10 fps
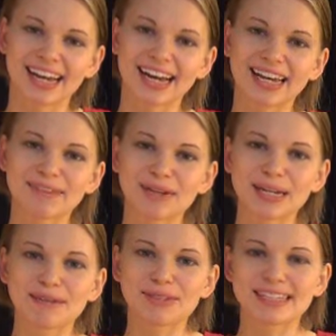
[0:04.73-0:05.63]
Hi, my
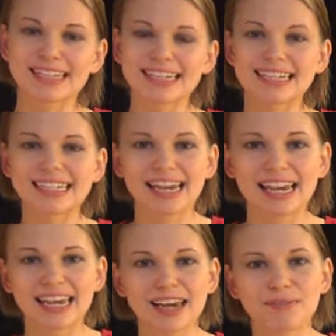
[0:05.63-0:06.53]
name is Leah
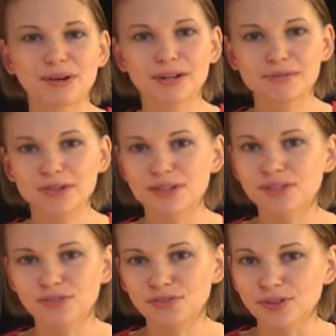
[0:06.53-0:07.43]
Day, and welcome to
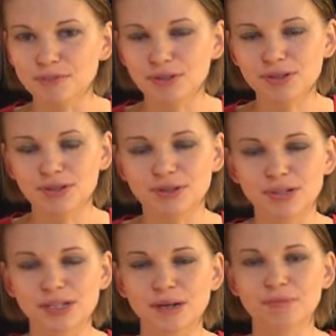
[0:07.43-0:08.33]
this Free Motion
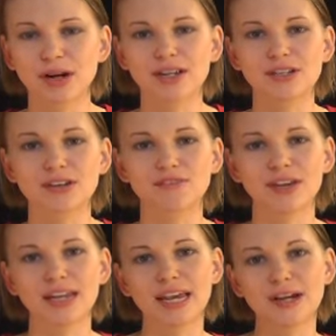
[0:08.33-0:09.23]
Quilting Project
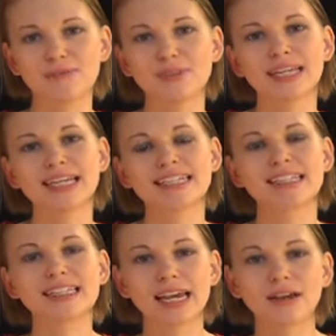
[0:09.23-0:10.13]
video.
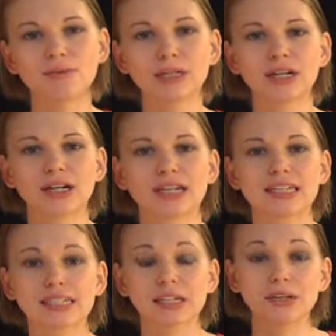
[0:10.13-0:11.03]
Today we are
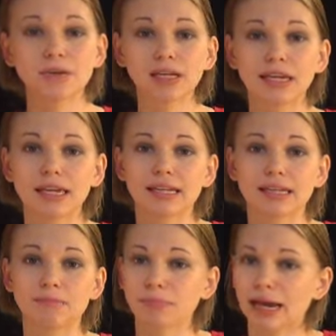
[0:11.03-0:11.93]
continuing in
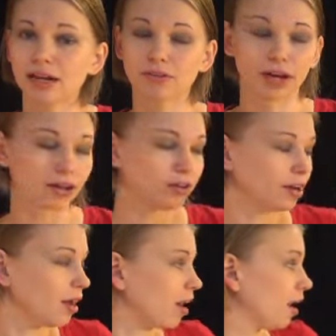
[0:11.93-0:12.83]
the
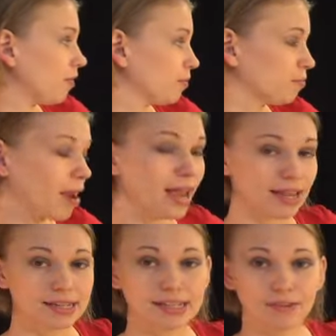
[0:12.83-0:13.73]
background, the
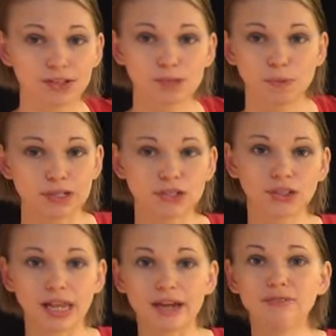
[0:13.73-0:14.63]
rays of Express
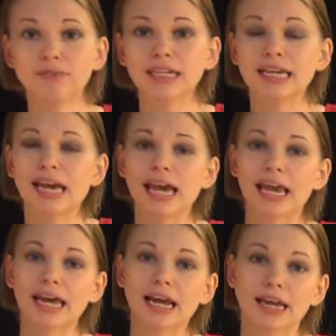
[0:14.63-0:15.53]
Your Love,
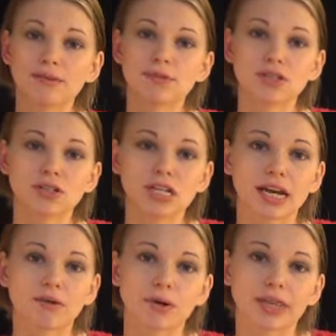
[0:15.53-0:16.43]
and I am
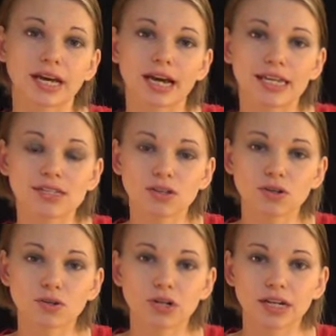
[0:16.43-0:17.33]
stitching out with
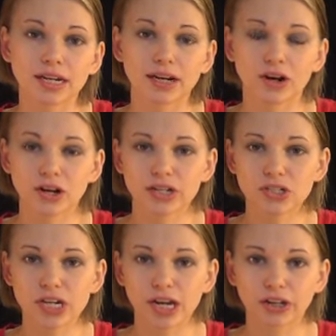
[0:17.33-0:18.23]
Isacord in an
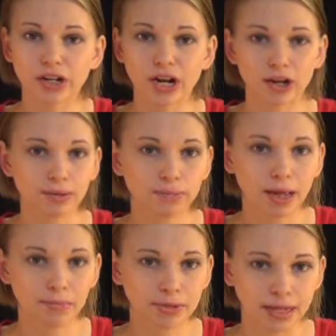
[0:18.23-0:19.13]
orange color called
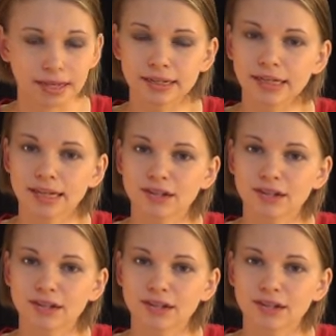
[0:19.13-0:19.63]
Pumpkin